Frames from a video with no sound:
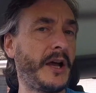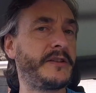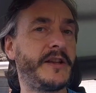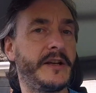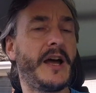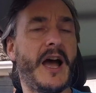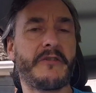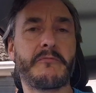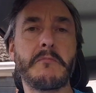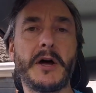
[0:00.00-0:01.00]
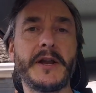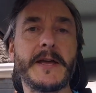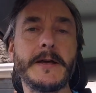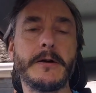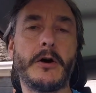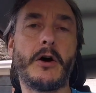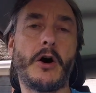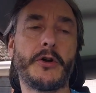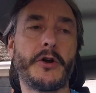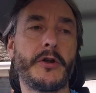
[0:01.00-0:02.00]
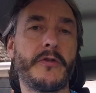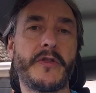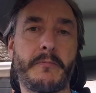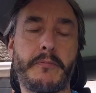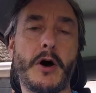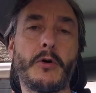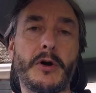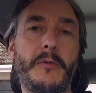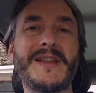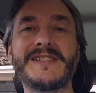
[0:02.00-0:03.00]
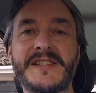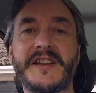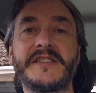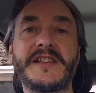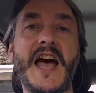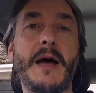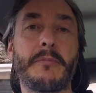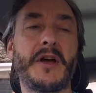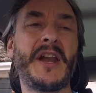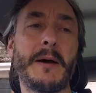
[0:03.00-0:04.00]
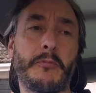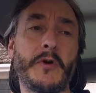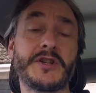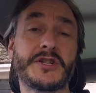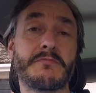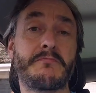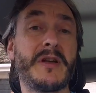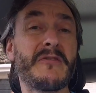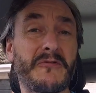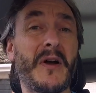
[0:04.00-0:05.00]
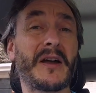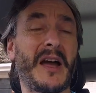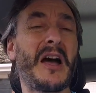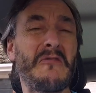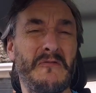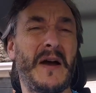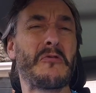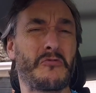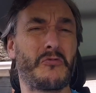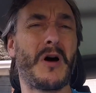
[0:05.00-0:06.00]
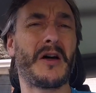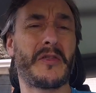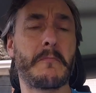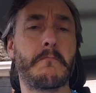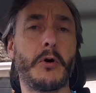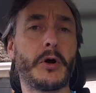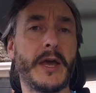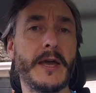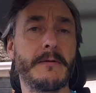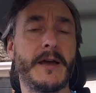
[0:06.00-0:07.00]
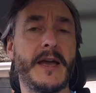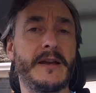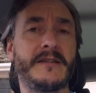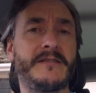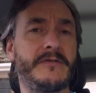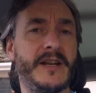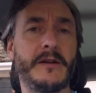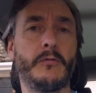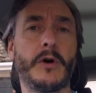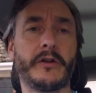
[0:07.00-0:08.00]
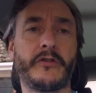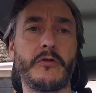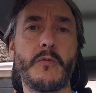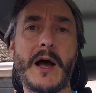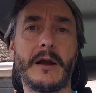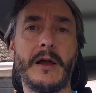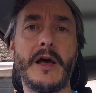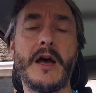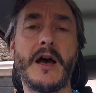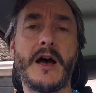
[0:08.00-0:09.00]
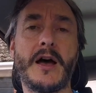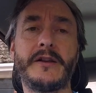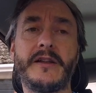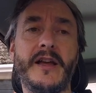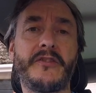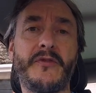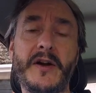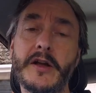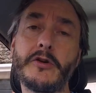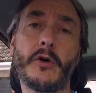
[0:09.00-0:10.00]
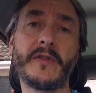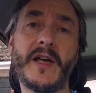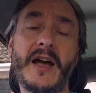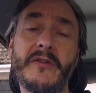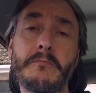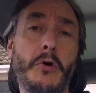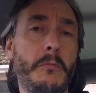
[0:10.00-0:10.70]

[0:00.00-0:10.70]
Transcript: did have money on the Polar Instant app, an app which, being frank, I found rather buggy. It didn't work too well, and it's very annoying that having put